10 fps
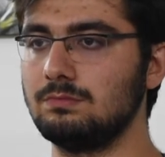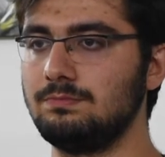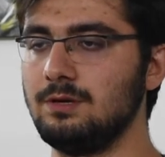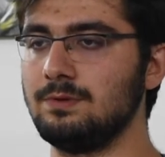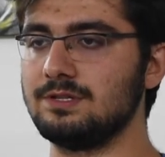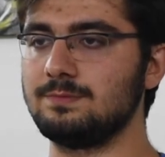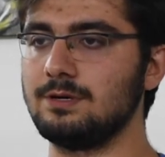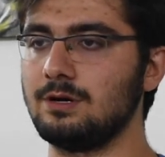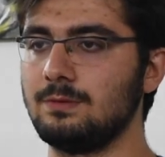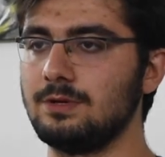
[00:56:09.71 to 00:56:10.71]
people
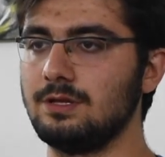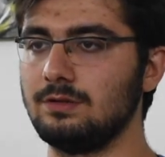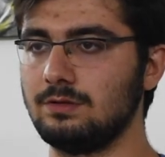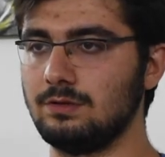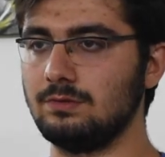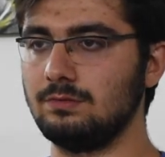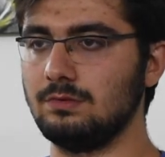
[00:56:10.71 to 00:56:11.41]
speak Armenian to you,